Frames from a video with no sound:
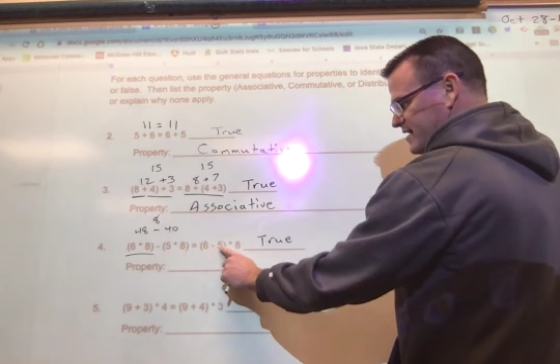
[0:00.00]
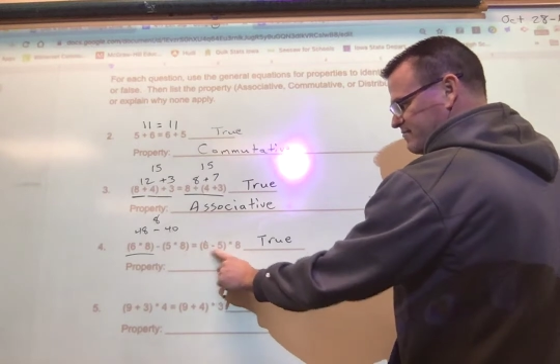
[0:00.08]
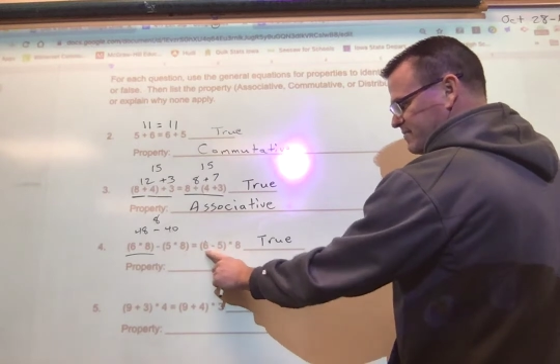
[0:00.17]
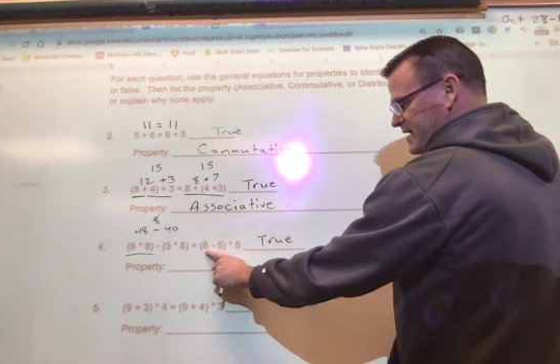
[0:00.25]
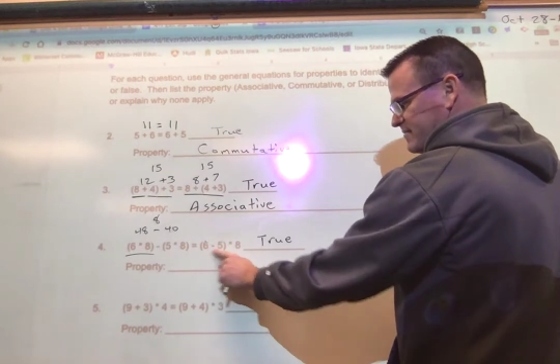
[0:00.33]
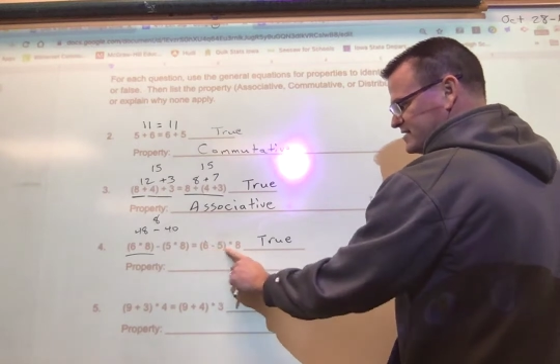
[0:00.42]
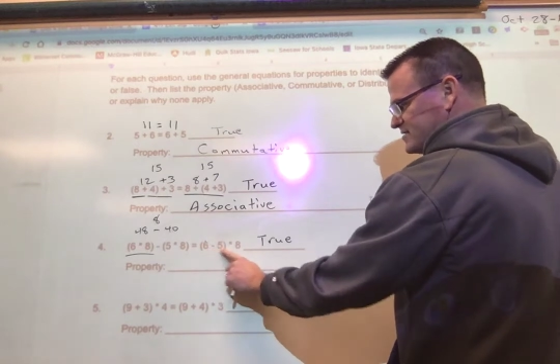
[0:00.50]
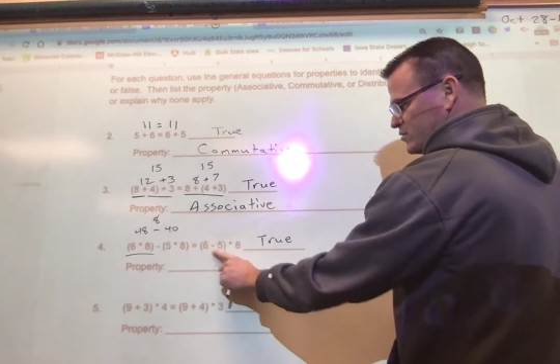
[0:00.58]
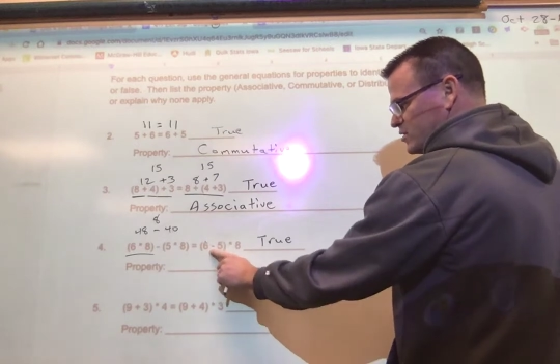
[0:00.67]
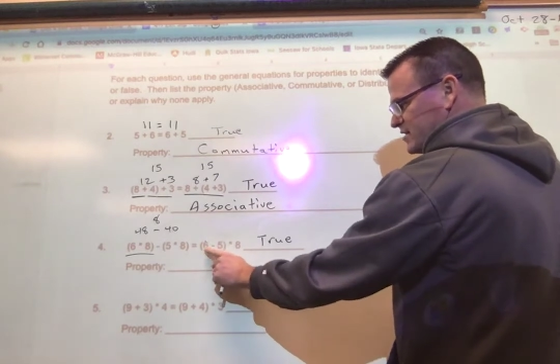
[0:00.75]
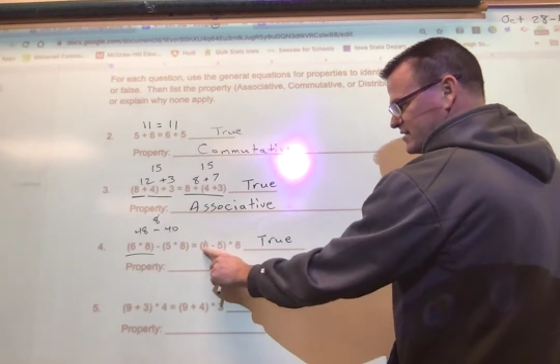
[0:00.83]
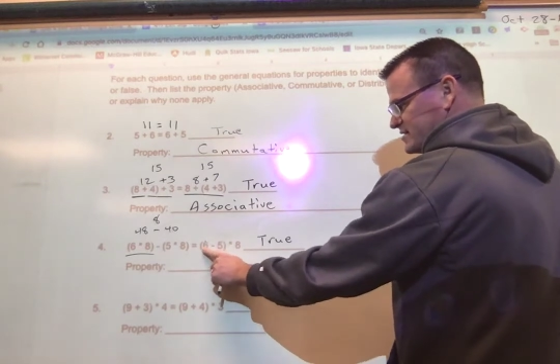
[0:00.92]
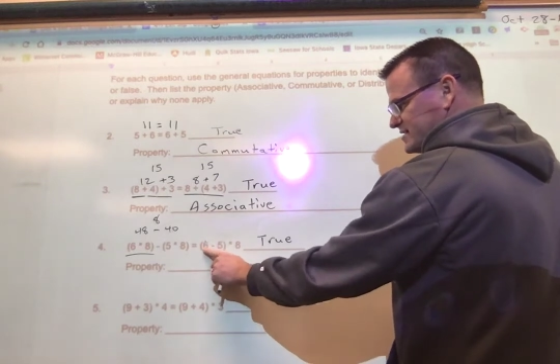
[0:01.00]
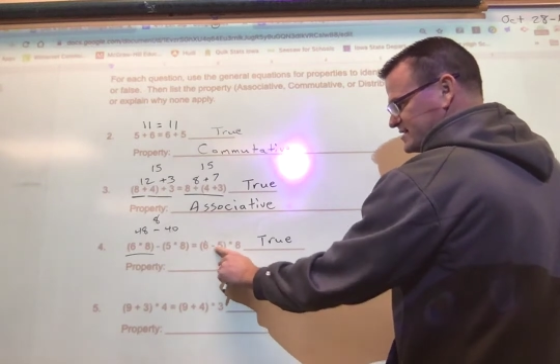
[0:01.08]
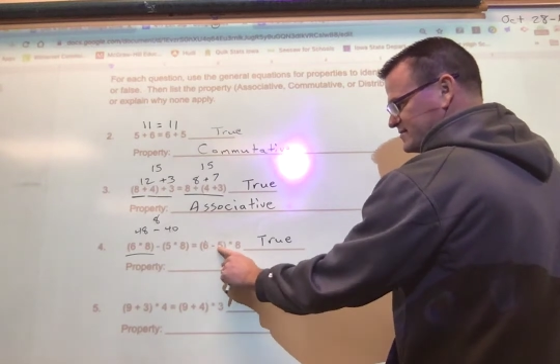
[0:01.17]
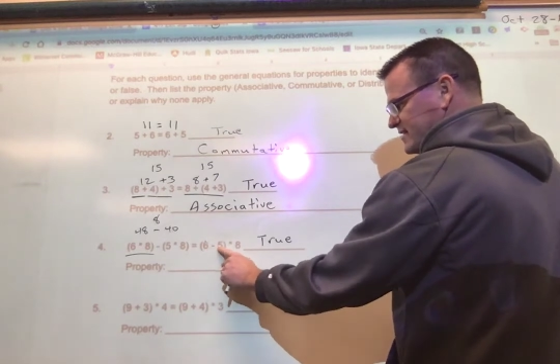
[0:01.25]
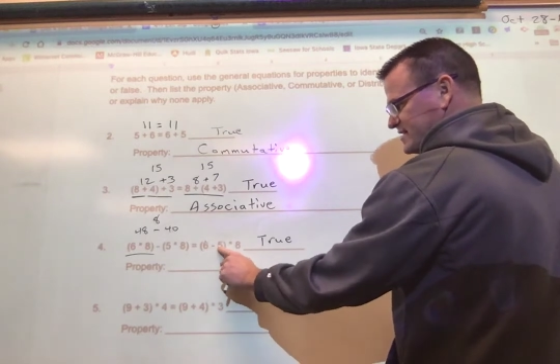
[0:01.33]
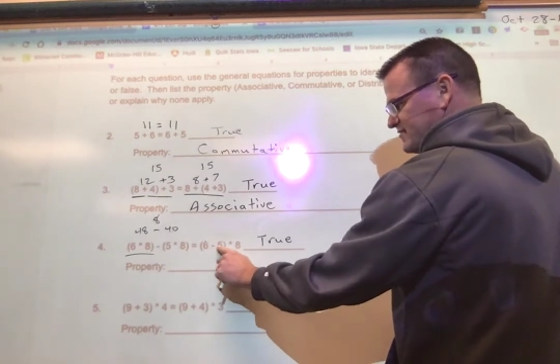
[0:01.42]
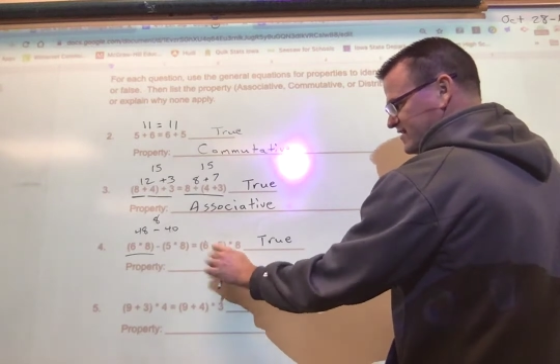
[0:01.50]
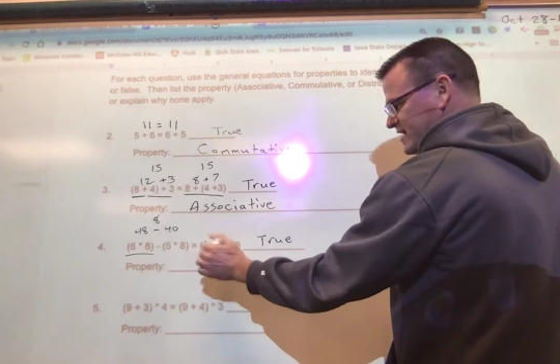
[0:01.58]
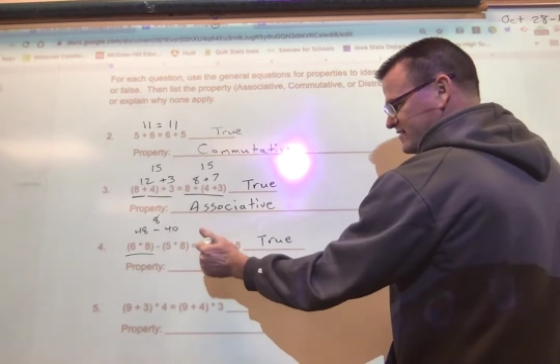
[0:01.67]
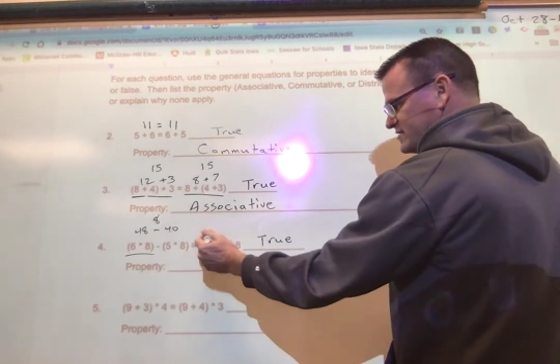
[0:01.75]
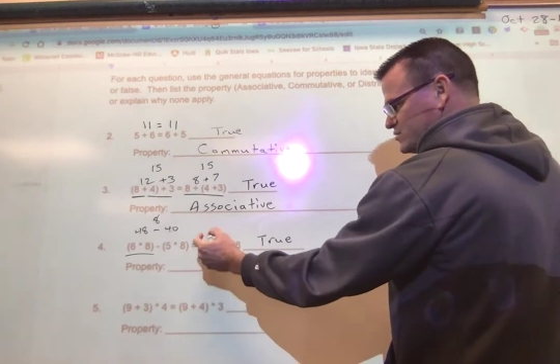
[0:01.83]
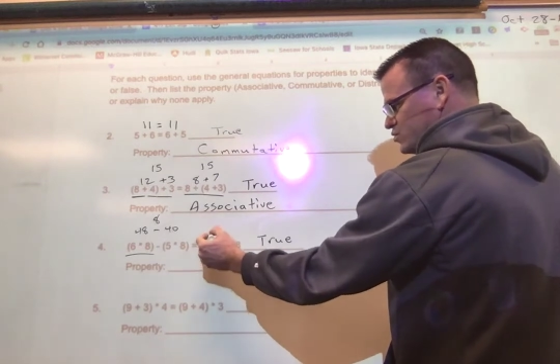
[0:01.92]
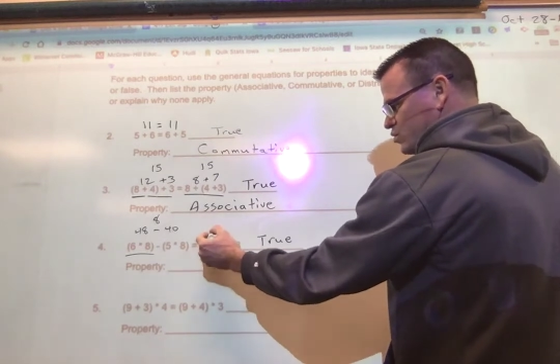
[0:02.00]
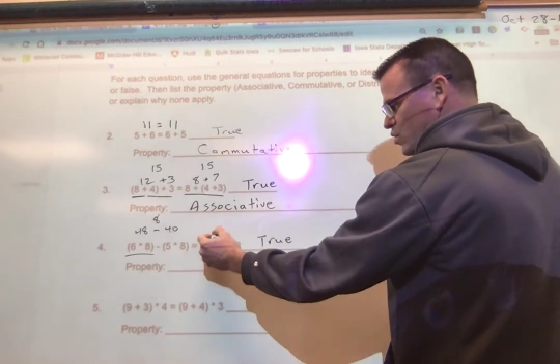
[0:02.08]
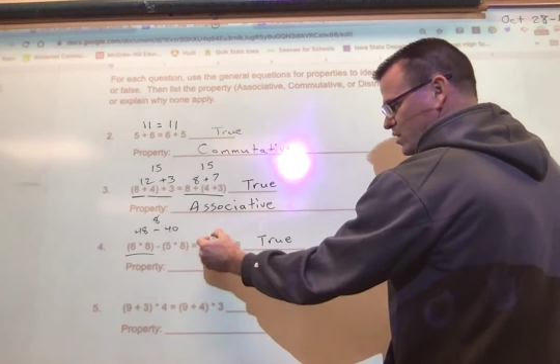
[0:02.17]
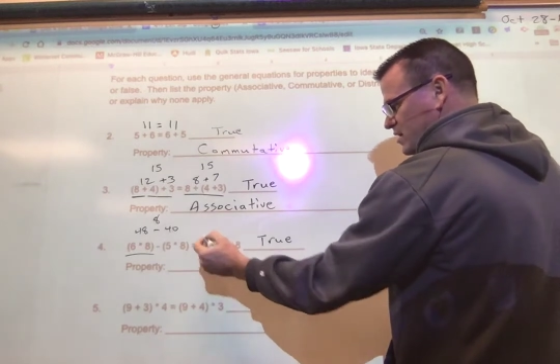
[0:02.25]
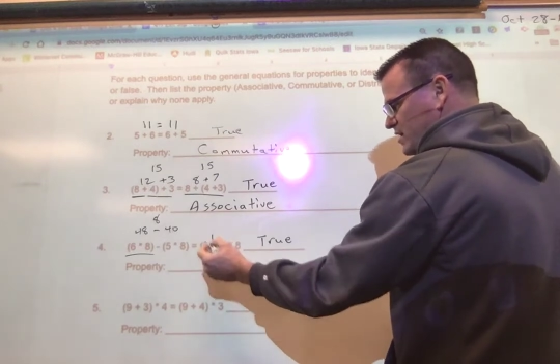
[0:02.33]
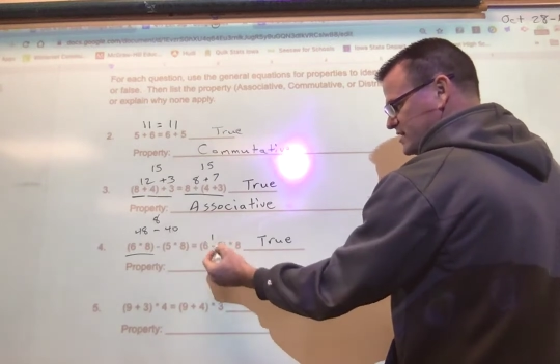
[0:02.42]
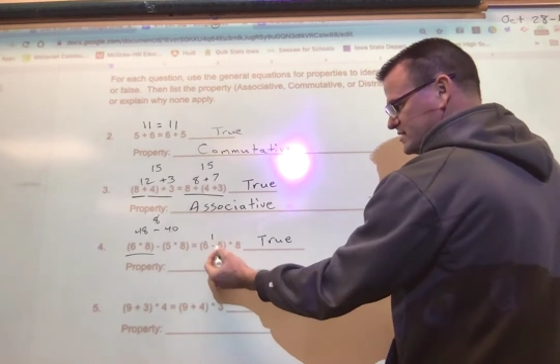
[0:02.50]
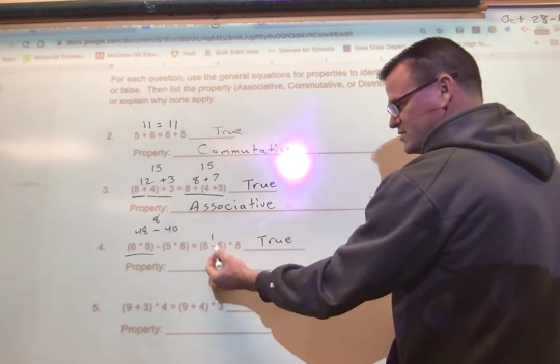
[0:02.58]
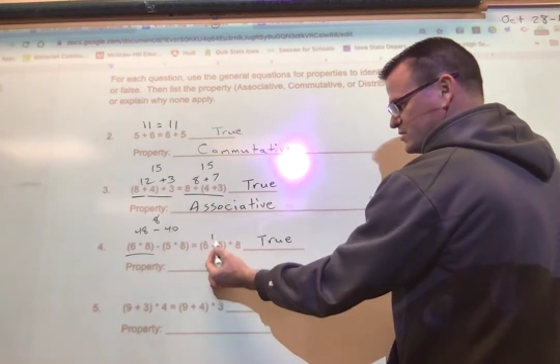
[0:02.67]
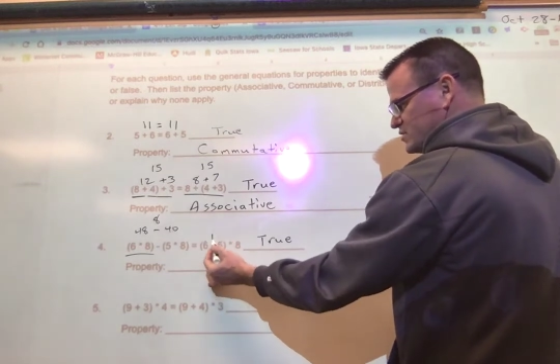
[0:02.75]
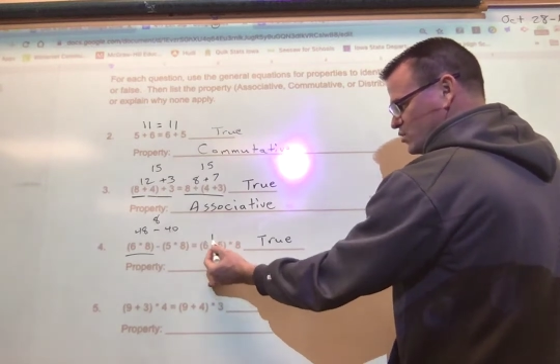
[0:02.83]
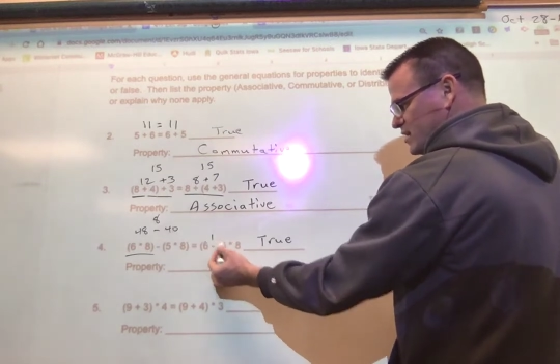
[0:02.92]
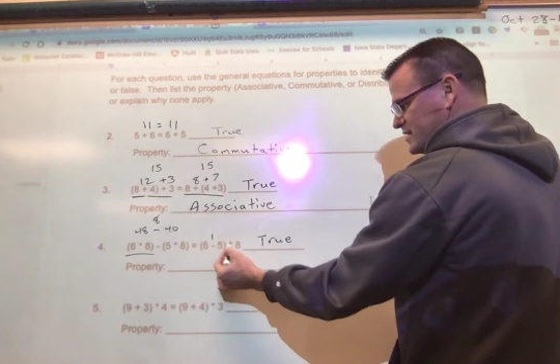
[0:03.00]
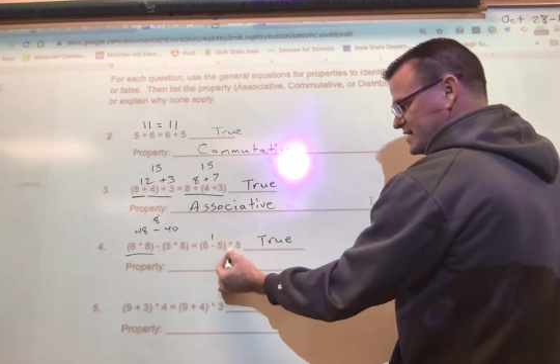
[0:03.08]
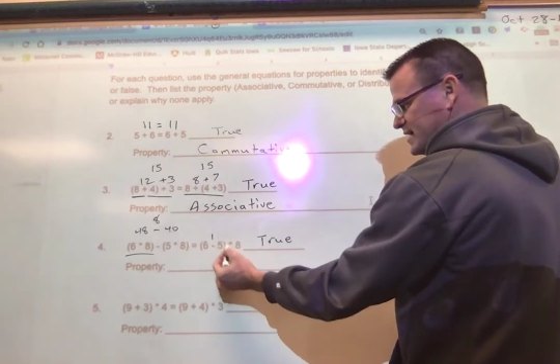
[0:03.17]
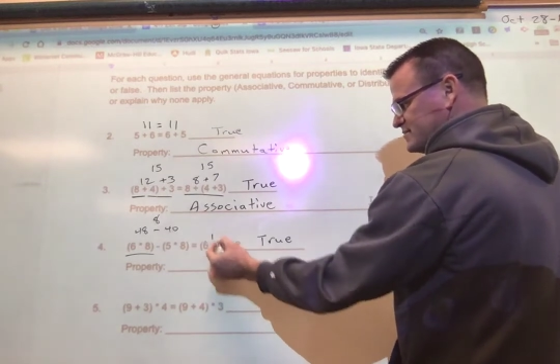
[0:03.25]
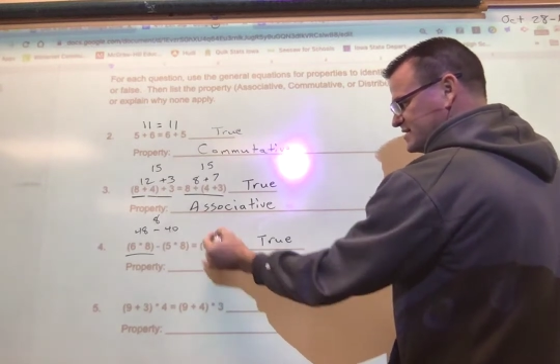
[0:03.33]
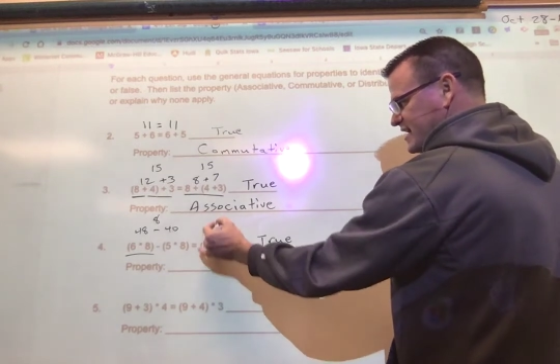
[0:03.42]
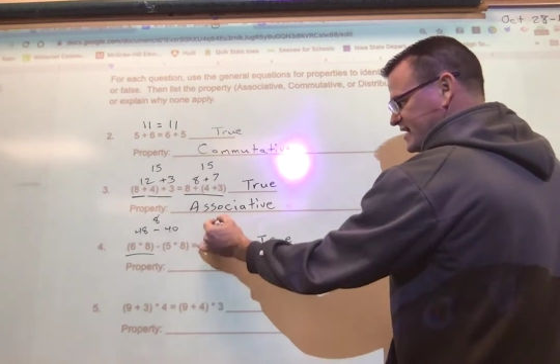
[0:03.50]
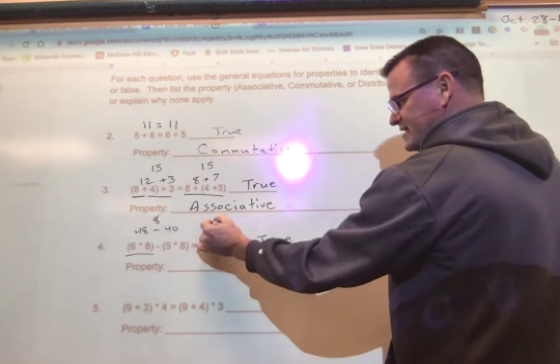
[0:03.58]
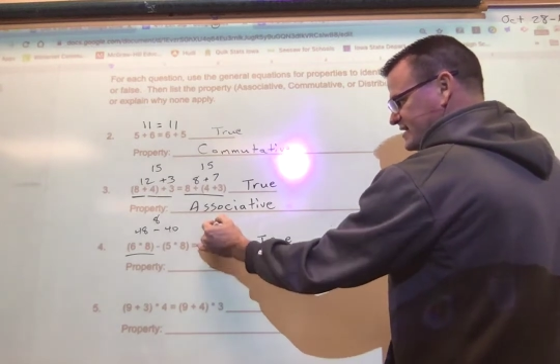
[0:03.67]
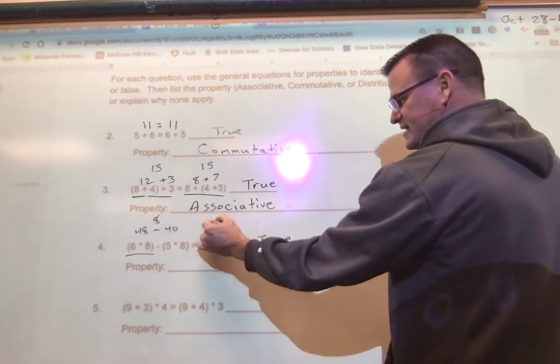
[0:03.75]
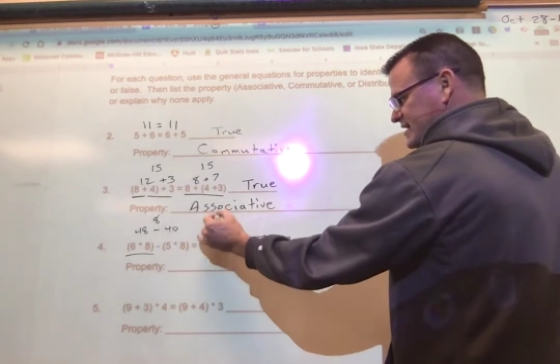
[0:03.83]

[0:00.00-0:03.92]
PEMDAS work, 6 minus 5 is 1. So what's 1 times 8?